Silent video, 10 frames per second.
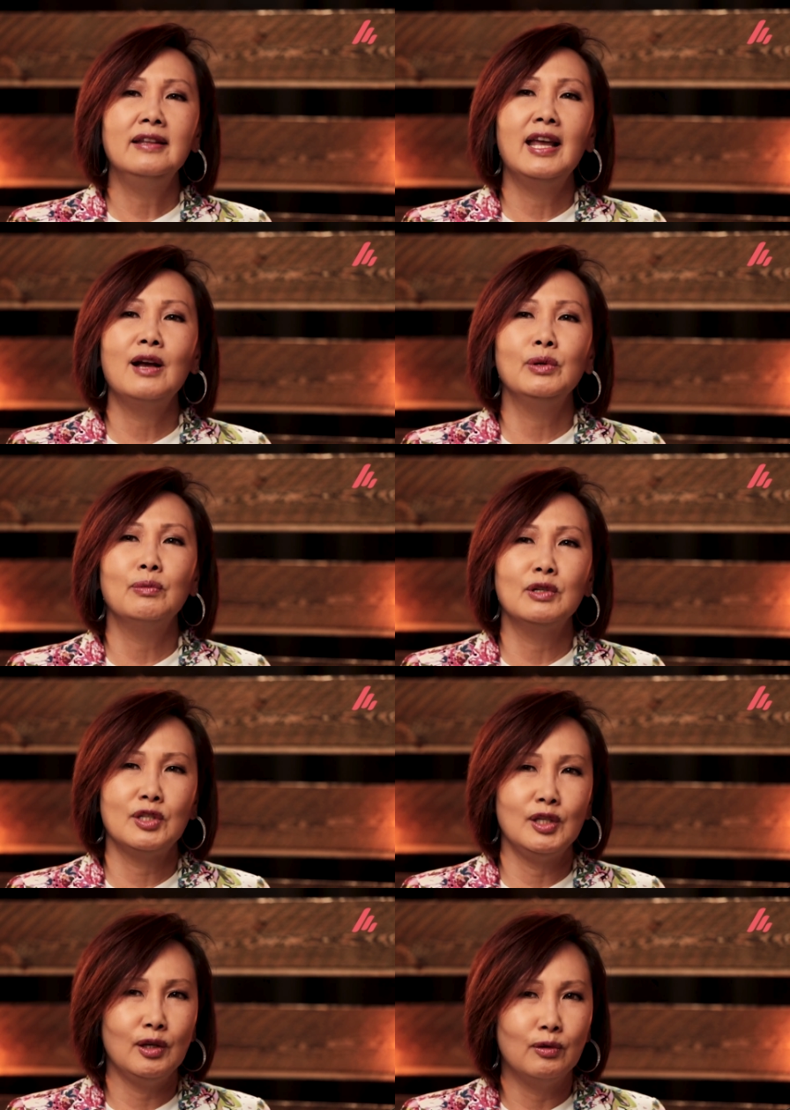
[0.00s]
and then we will
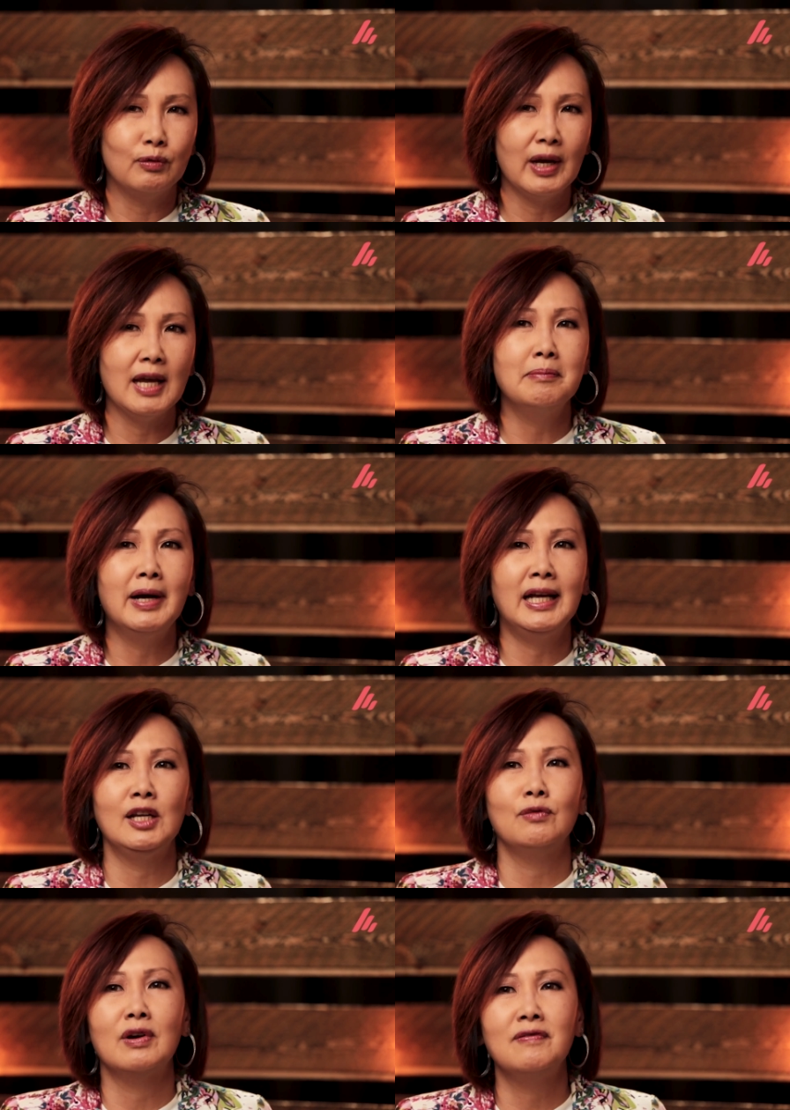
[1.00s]
see great,
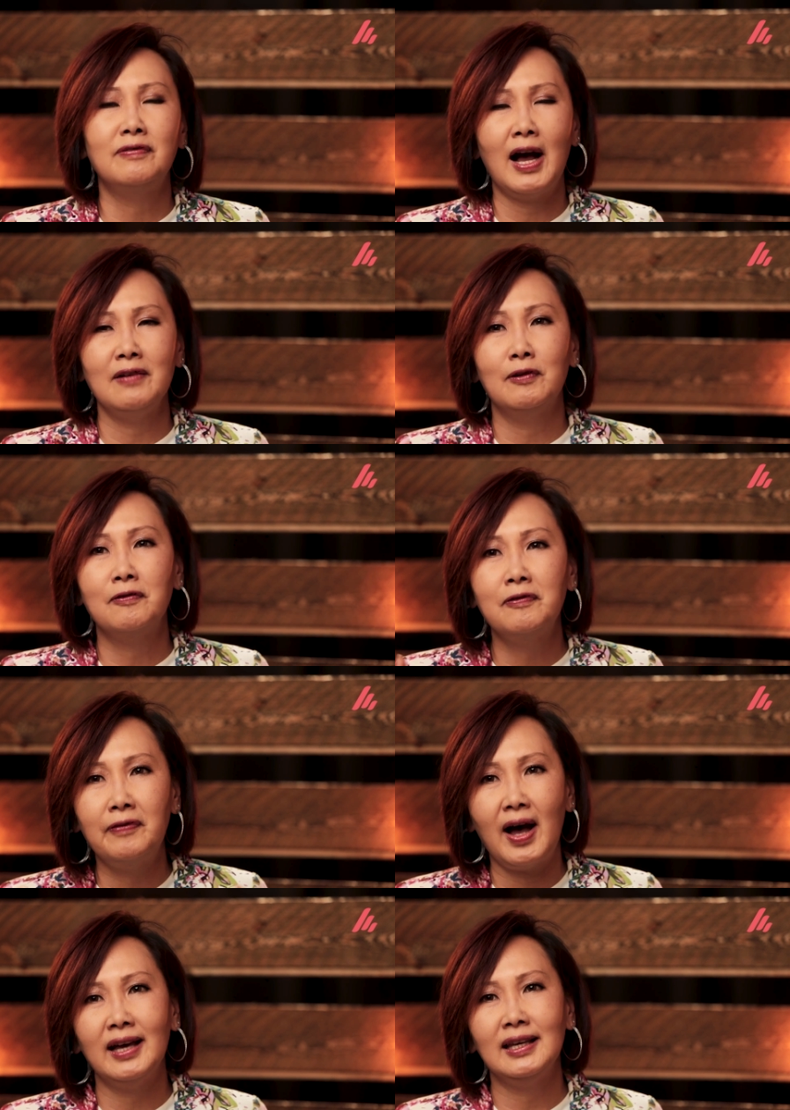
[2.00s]
mighty revival,
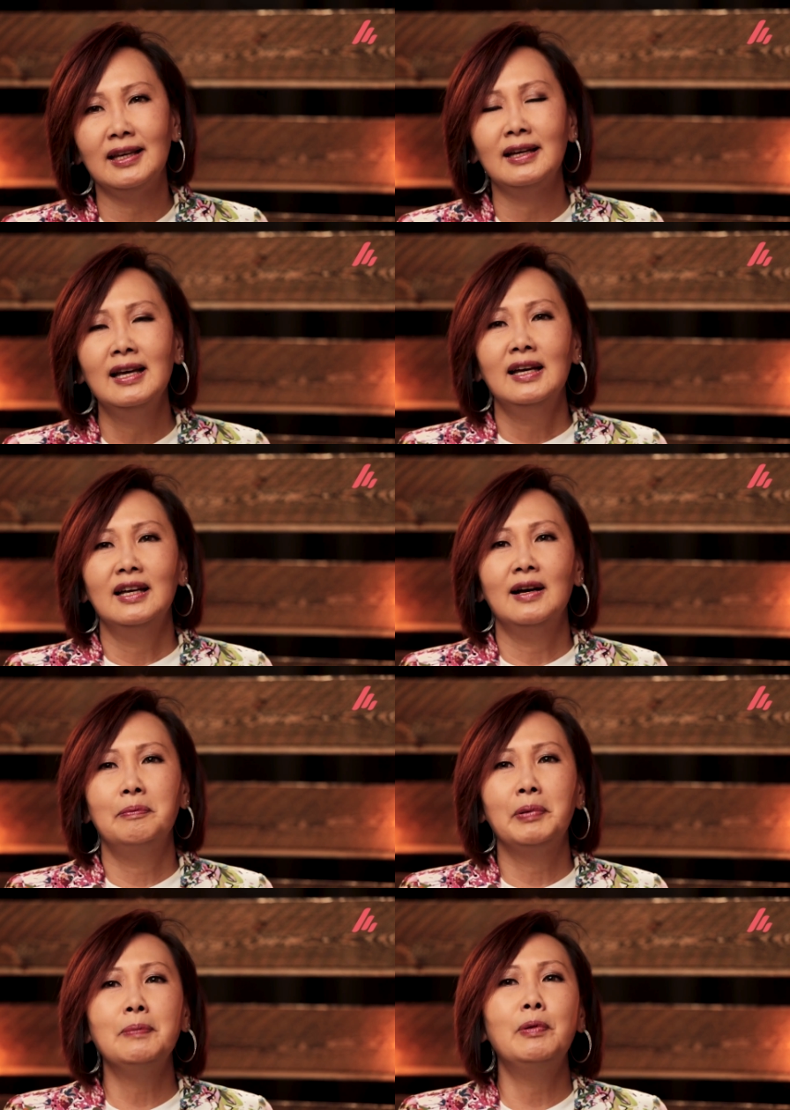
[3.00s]
fire.
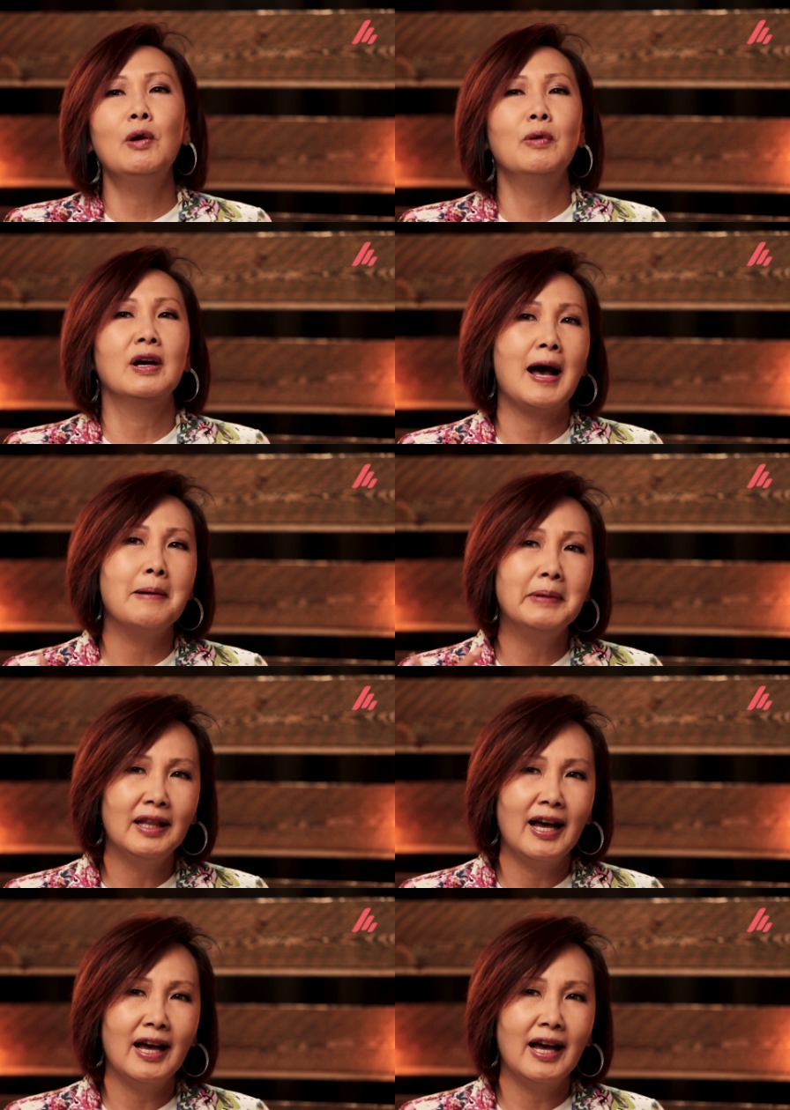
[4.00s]
Uh, people will come